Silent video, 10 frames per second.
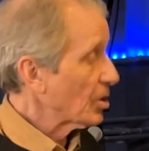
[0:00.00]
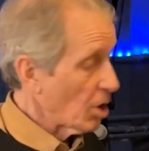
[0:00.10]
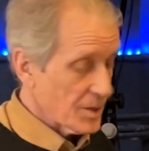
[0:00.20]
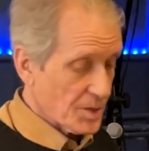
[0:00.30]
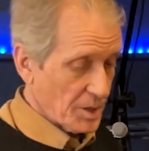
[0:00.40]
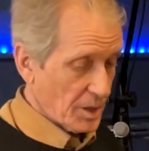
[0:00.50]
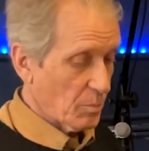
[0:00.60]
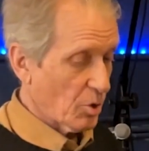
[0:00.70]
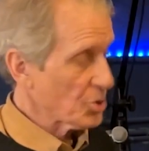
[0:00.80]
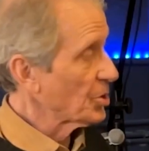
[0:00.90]
it causes
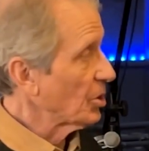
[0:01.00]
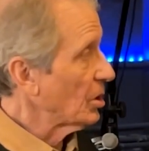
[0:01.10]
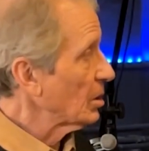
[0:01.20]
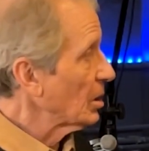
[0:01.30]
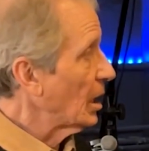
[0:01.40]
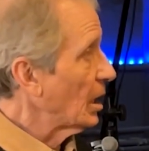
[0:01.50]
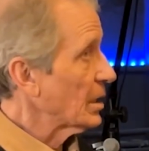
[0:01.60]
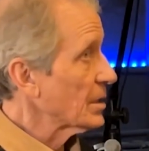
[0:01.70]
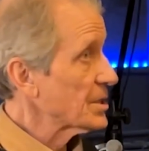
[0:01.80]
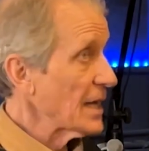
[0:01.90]
an
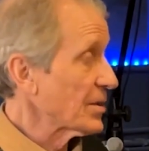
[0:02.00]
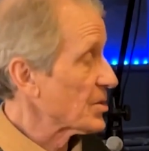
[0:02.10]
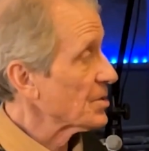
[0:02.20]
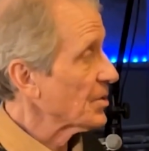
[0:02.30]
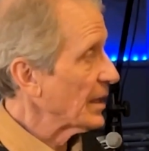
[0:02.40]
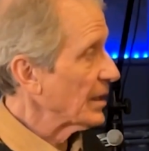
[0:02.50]
emotional sense